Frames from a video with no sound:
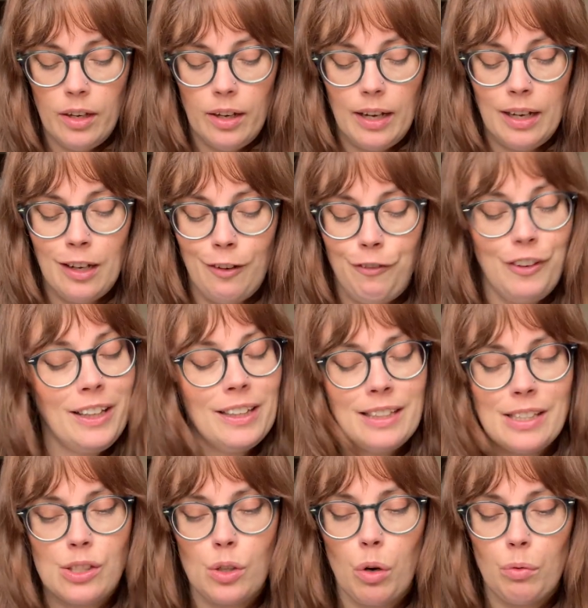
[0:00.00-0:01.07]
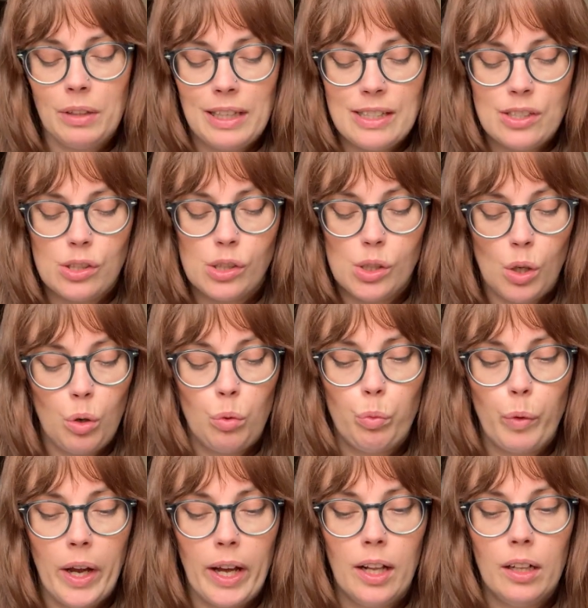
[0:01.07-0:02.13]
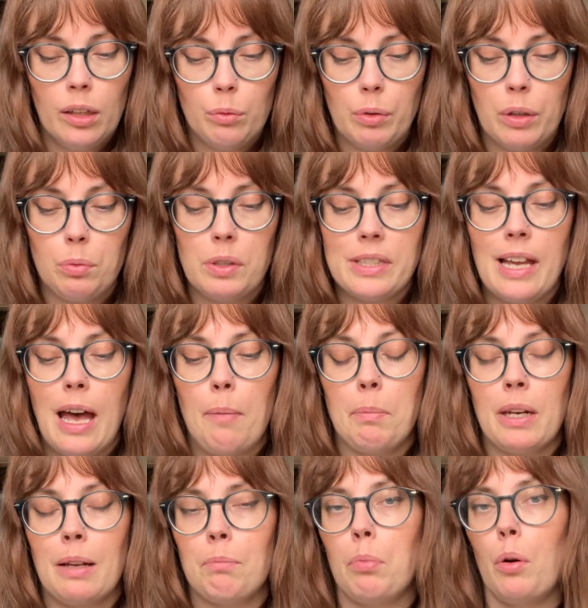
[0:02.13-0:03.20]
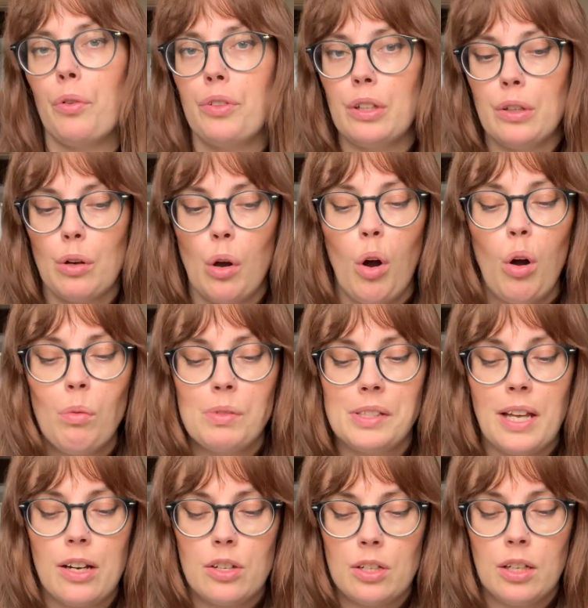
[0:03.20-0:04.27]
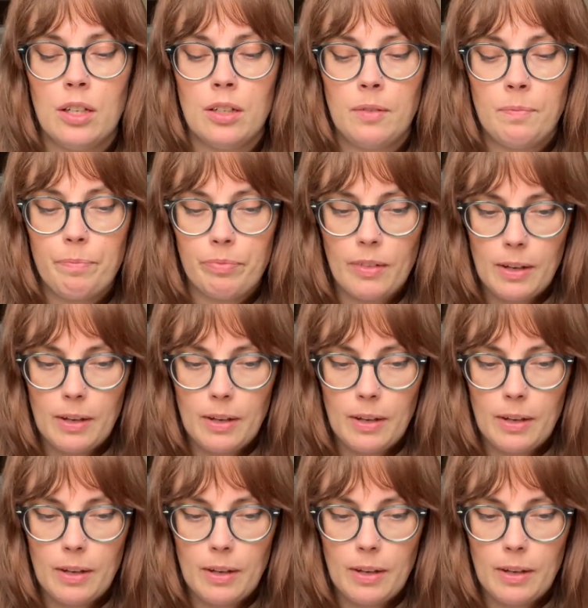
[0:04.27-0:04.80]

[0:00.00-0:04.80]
And I feel this correlates so well with what's happening both in your home section,